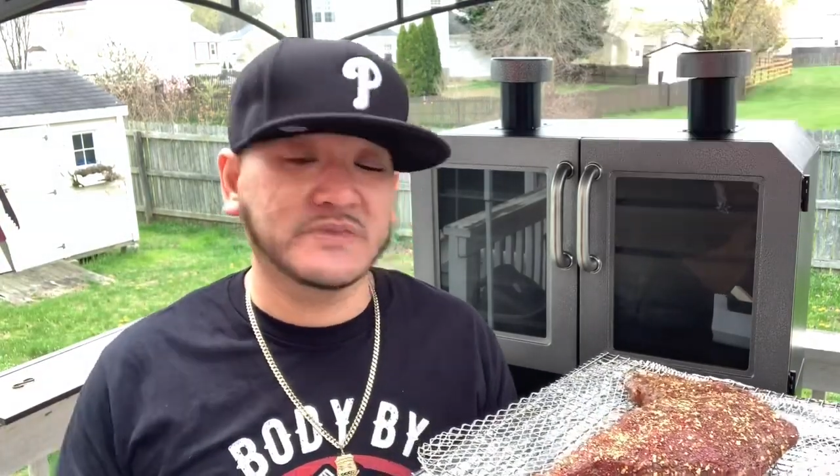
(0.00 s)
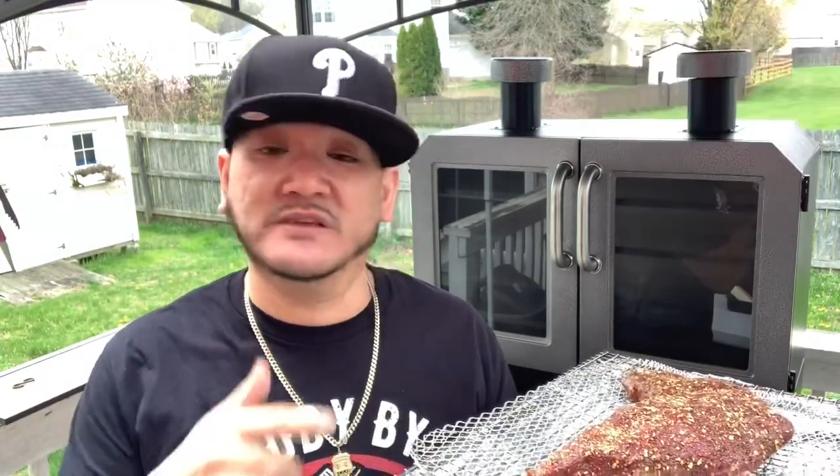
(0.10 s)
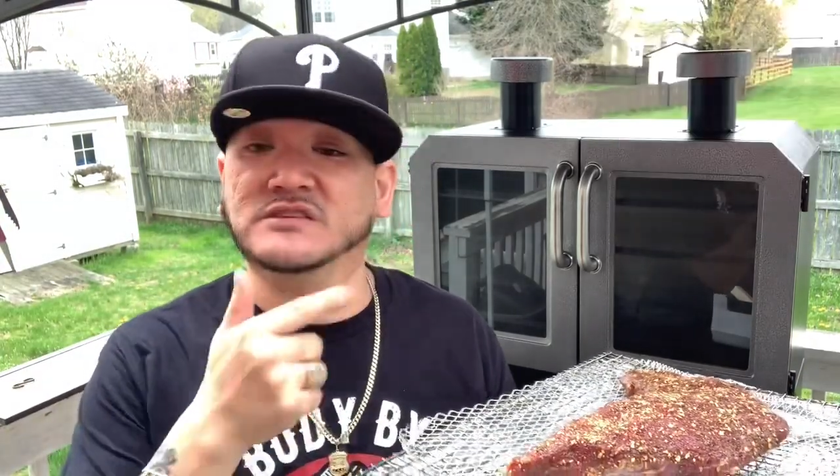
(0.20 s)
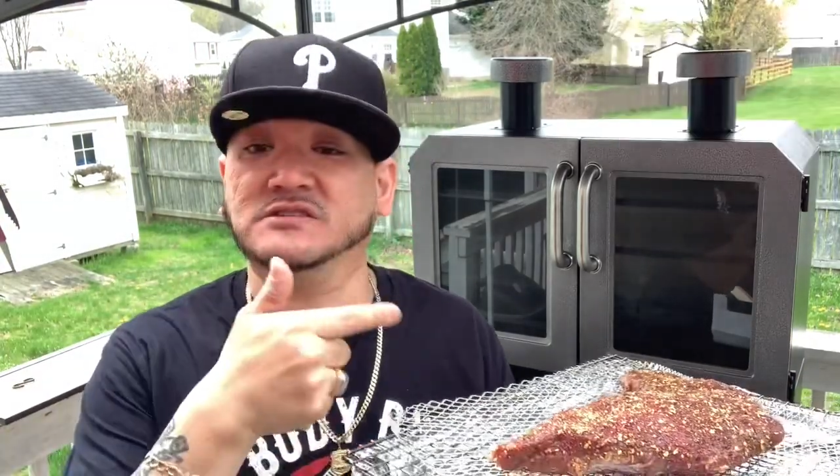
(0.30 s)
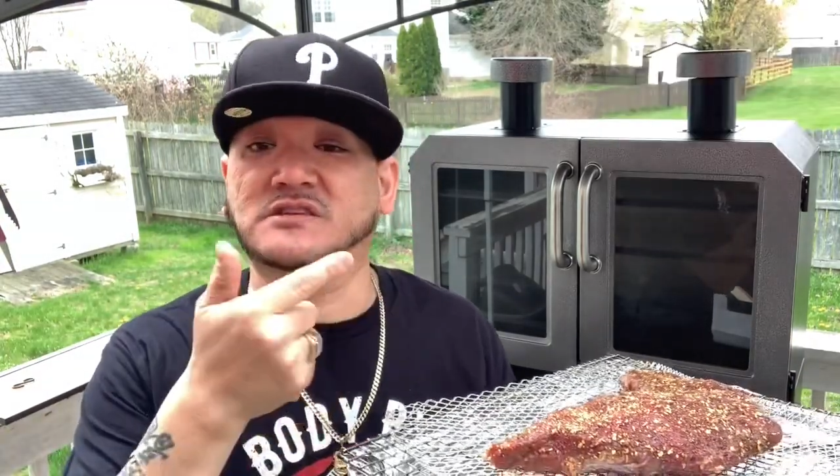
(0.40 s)

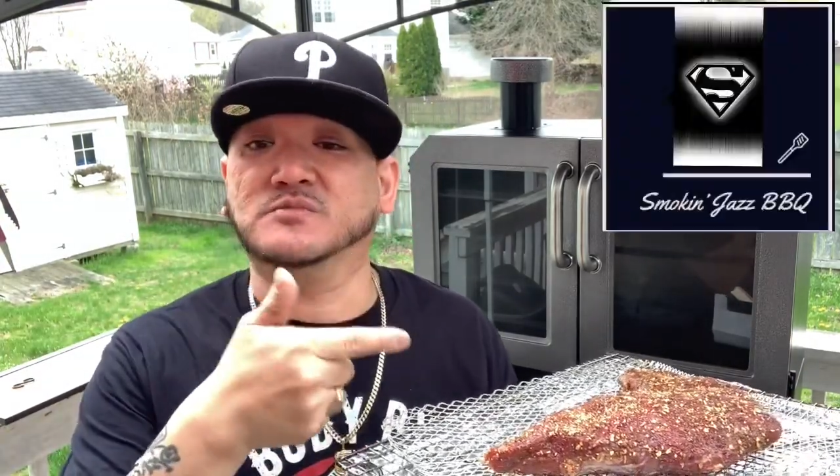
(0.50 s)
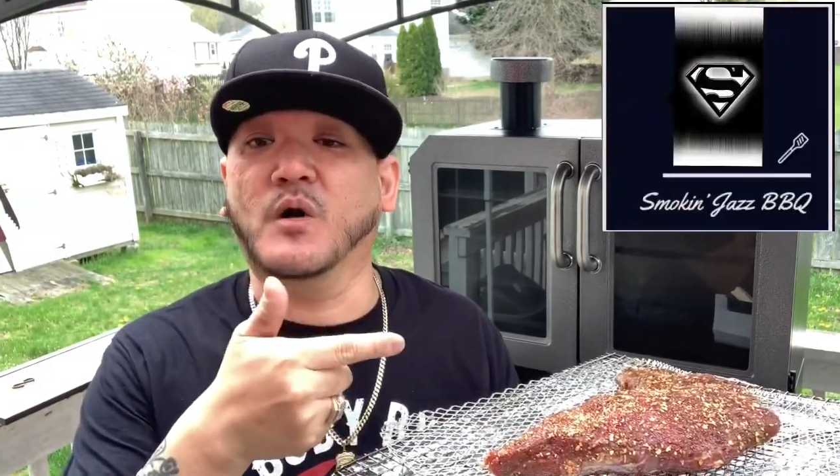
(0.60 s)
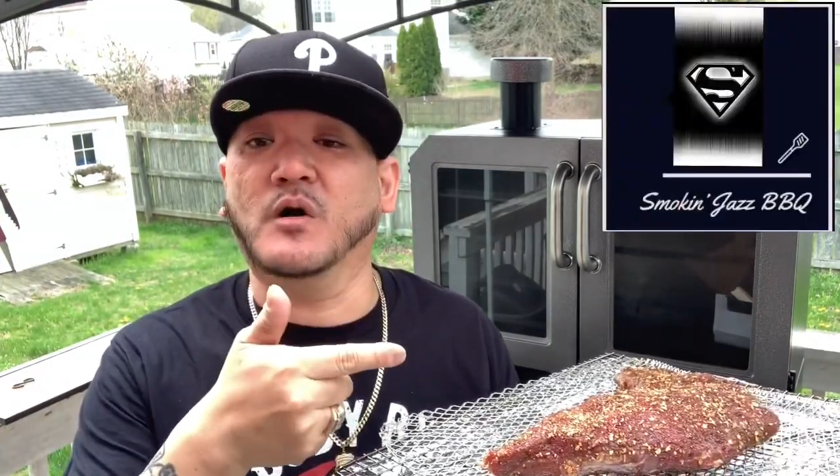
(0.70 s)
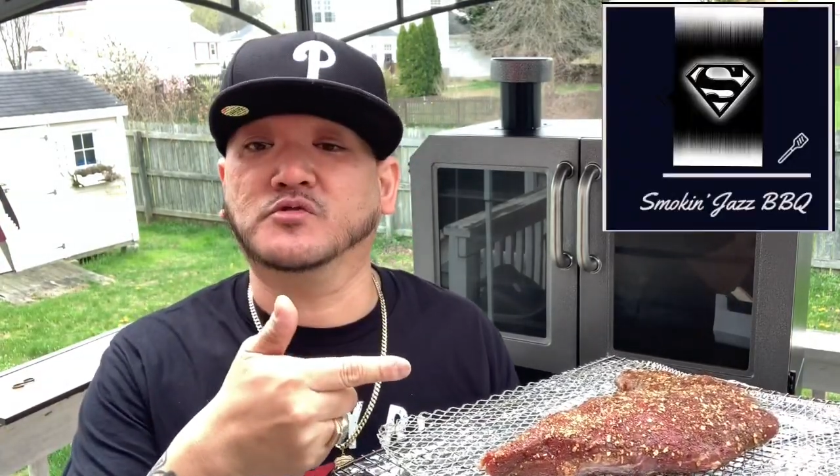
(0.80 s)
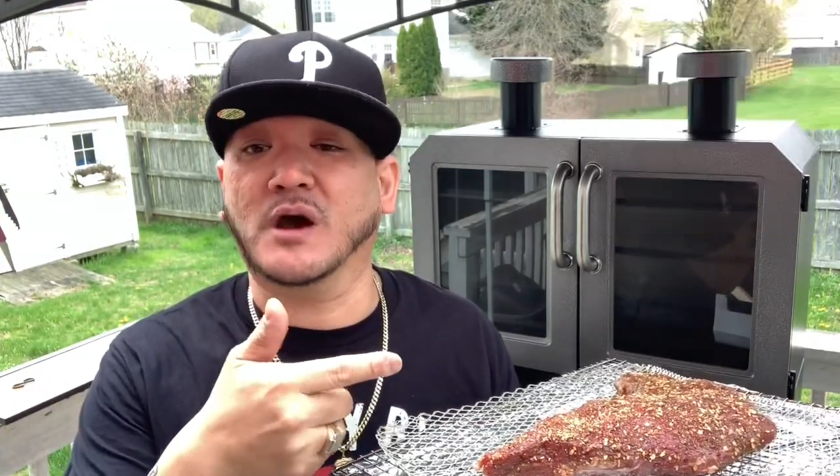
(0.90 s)
This is a
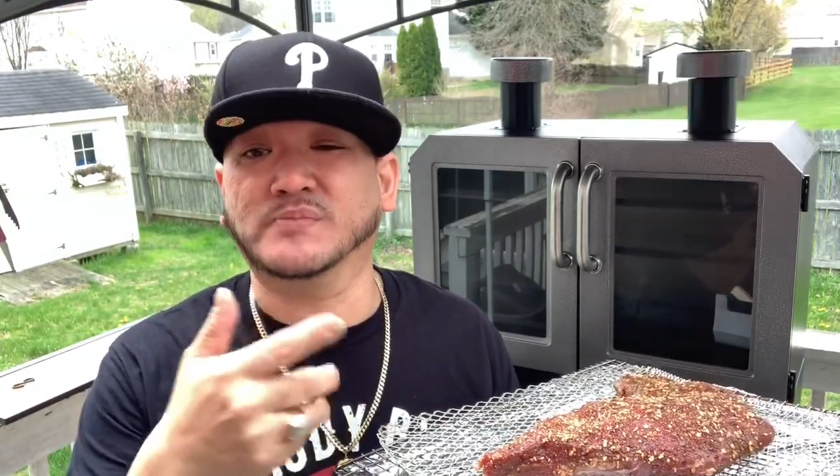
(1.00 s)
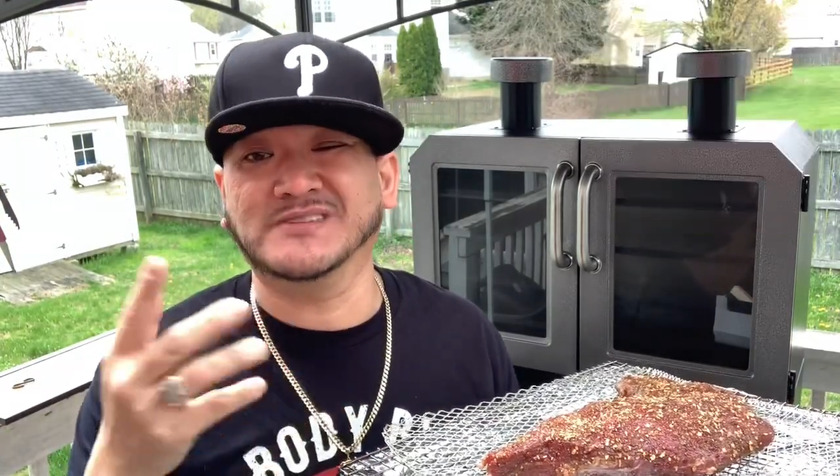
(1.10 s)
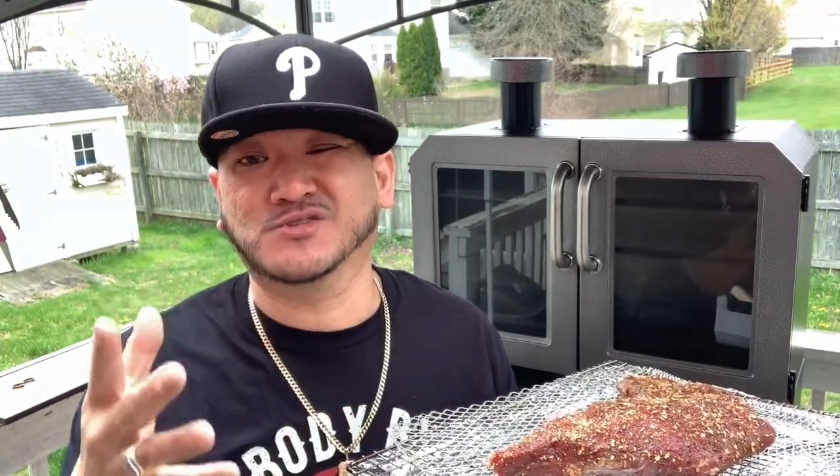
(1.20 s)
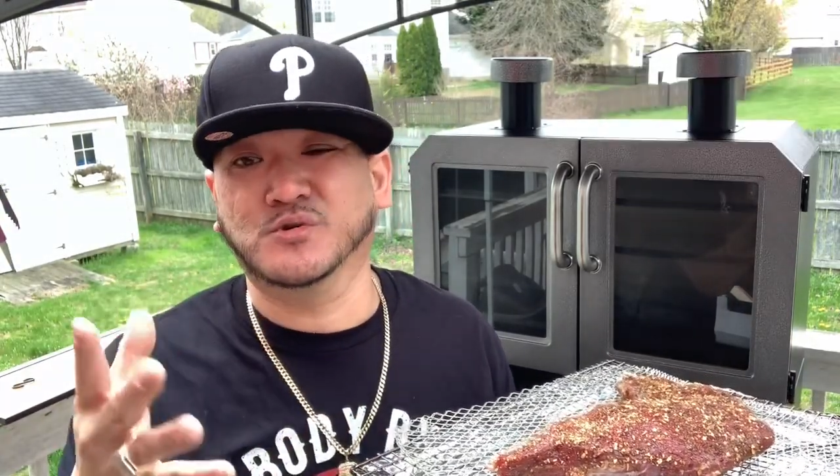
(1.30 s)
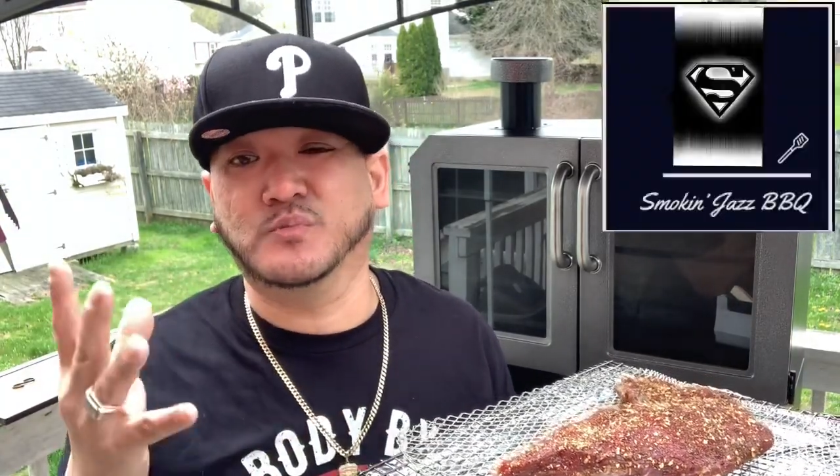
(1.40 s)
small tri-tip.
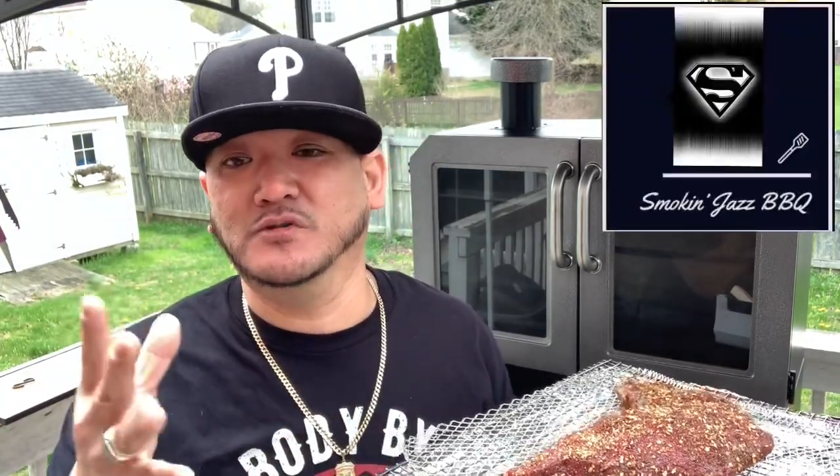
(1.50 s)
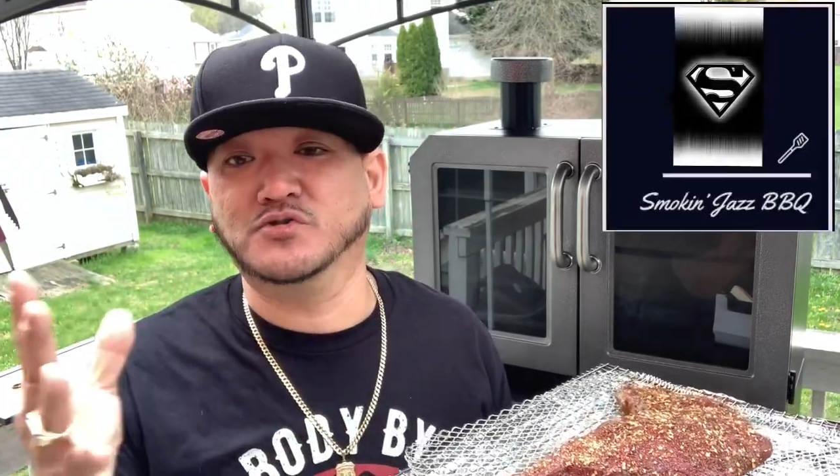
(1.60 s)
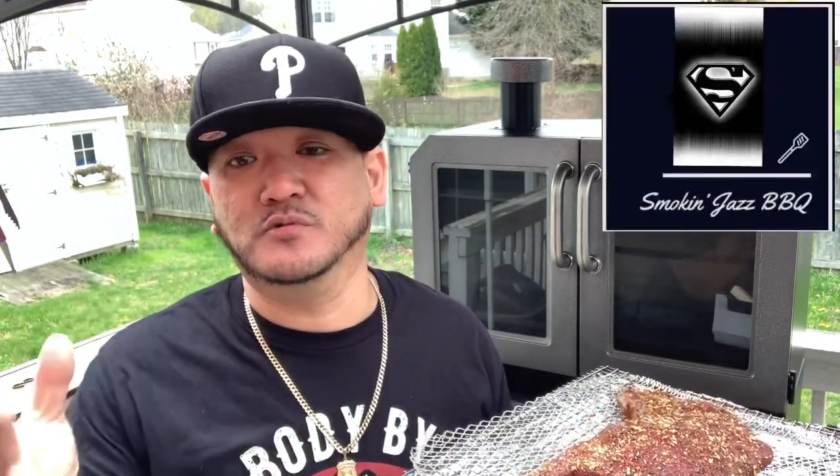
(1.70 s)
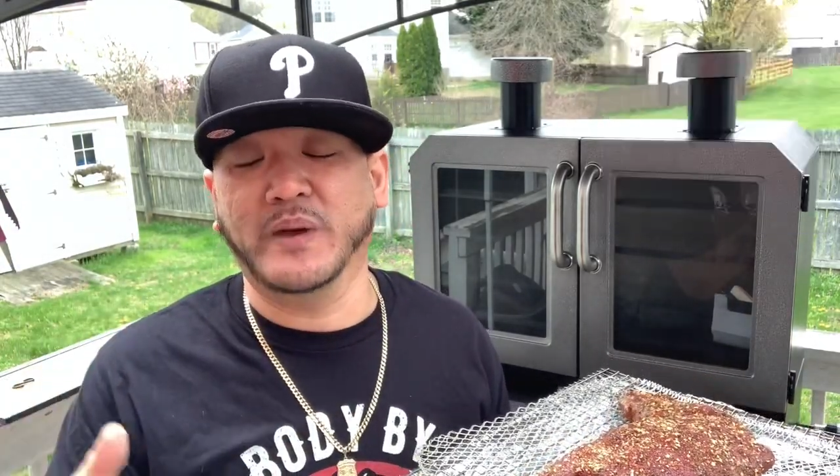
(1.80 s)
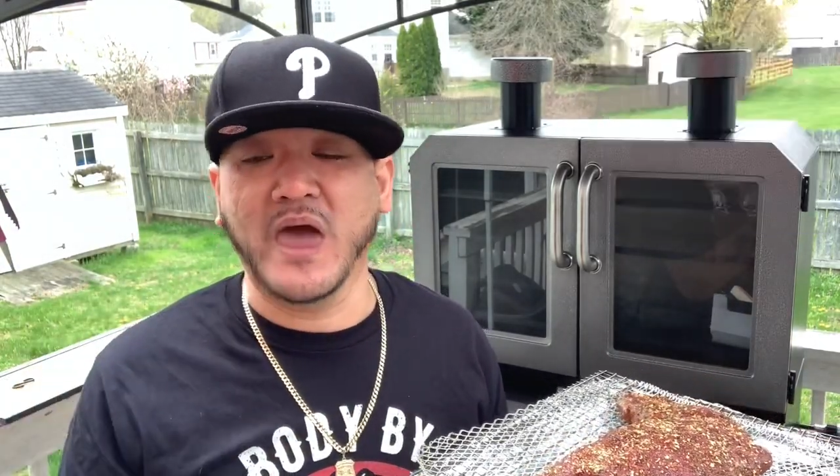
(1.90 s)
It's
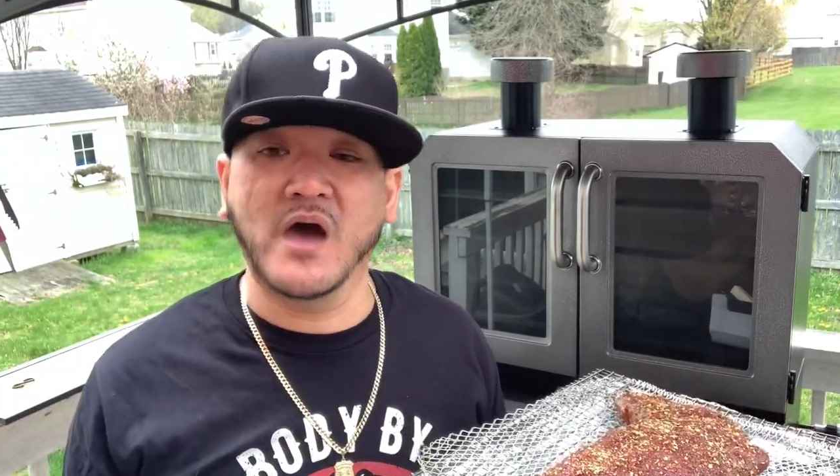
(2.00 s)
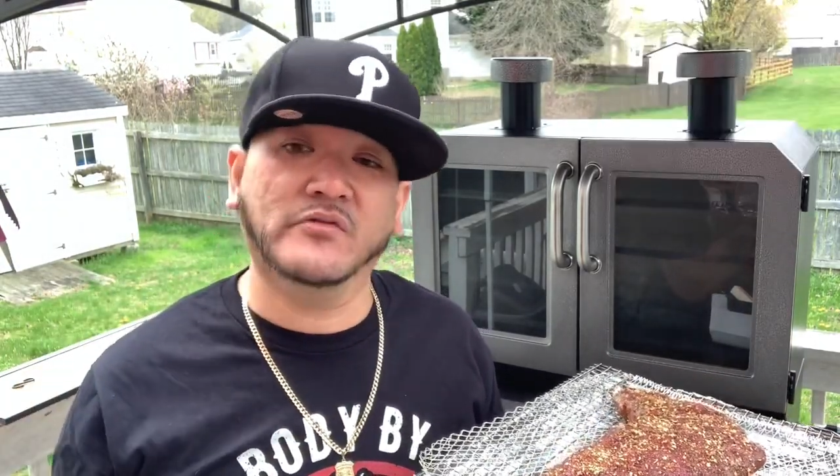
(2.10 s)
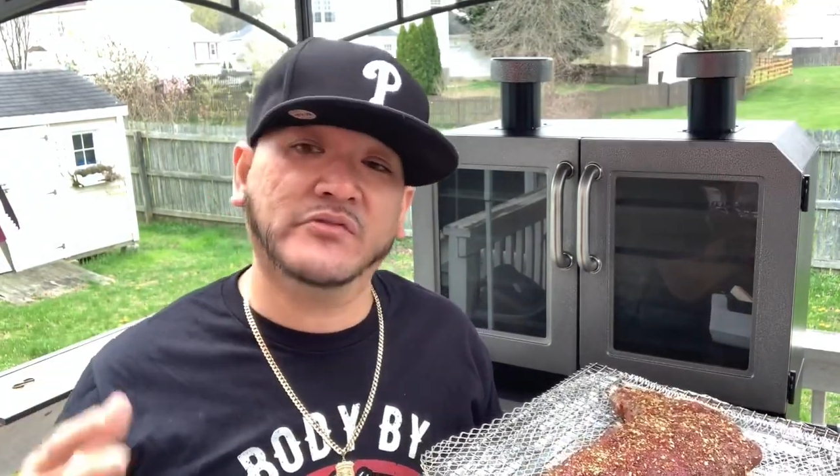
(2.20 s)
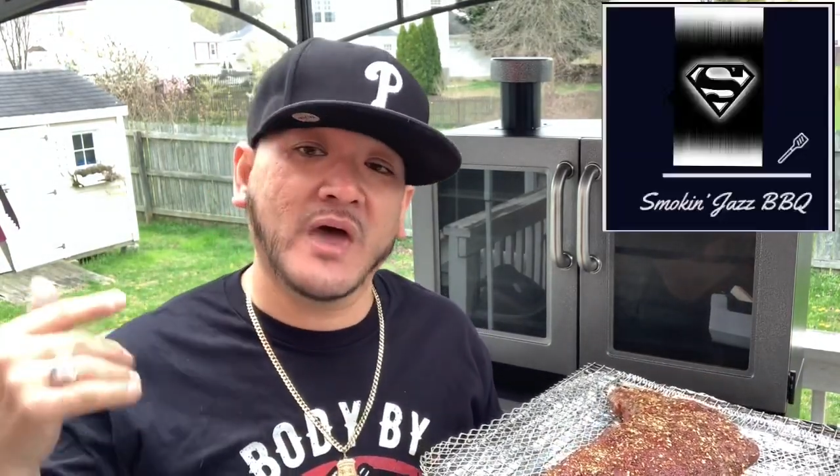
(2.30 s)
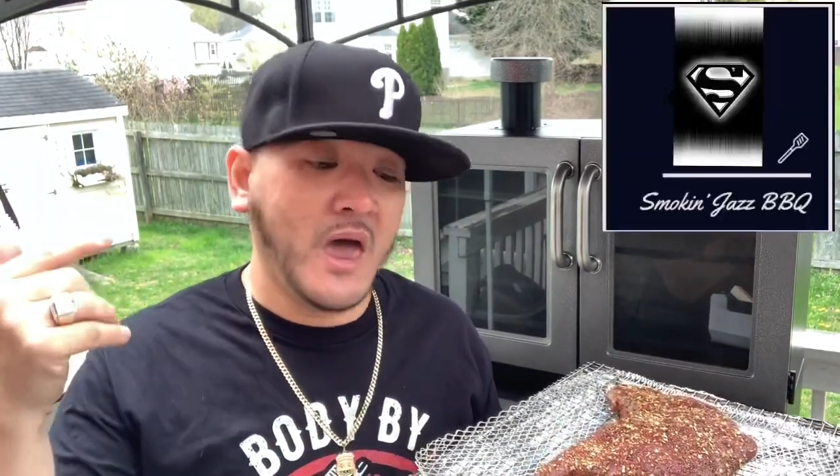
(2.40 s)
2.2
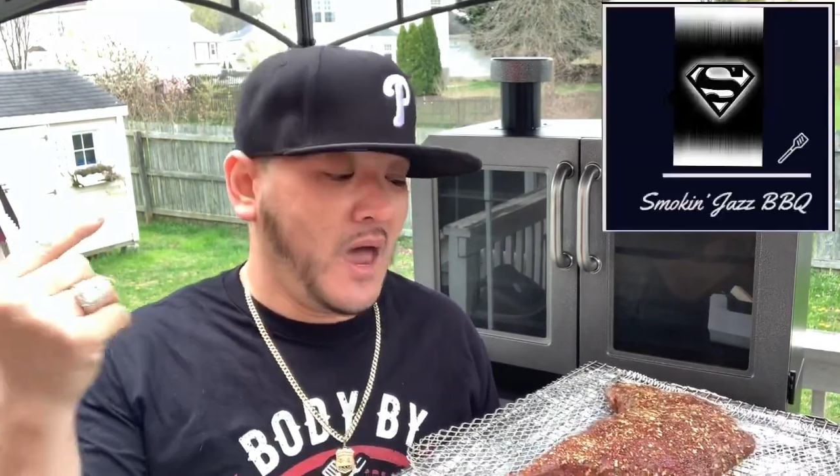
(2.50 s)
pounds.